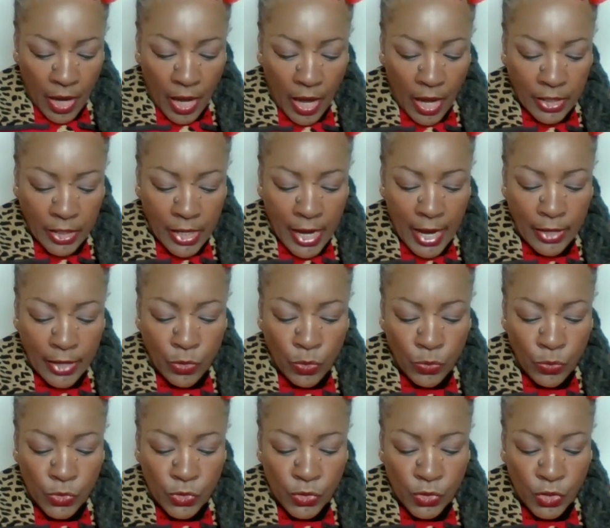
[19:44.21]
a land
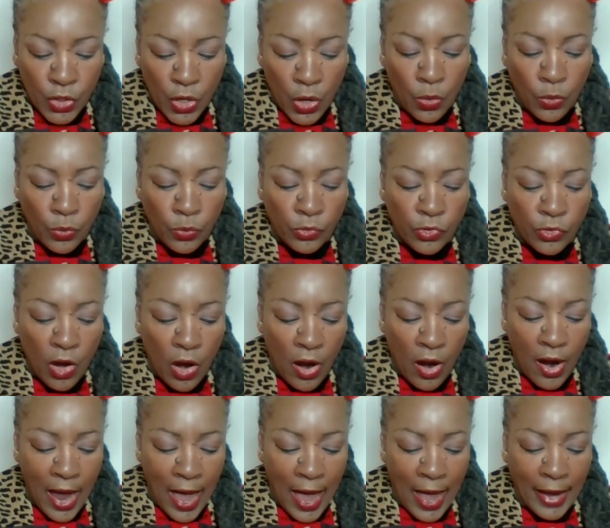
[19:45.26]
whose stones
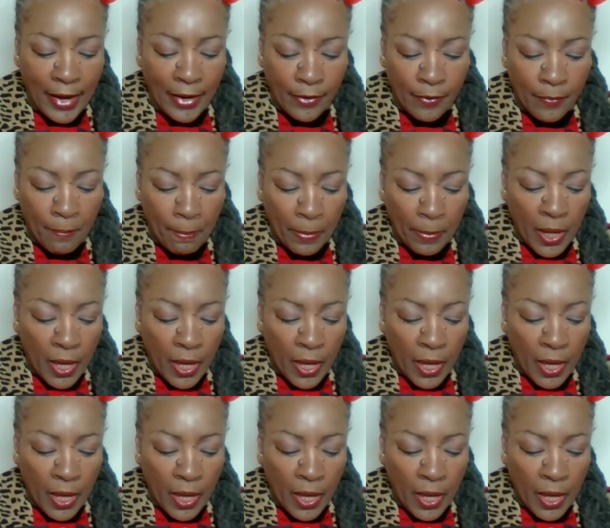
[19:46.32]
are iron,